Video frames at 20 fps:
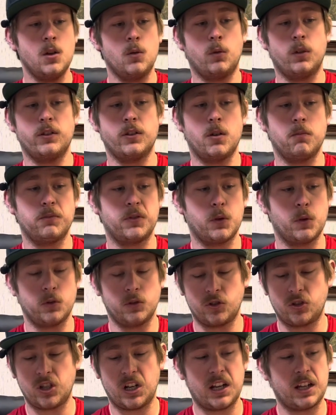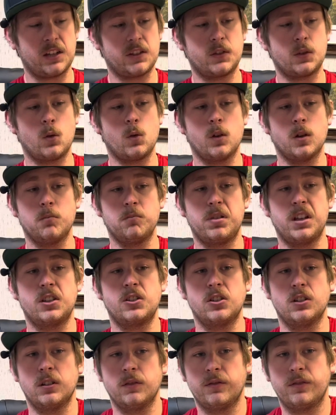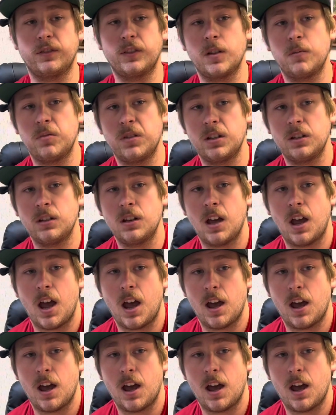whether I'm throwing jigs or I'm pitching and flipping.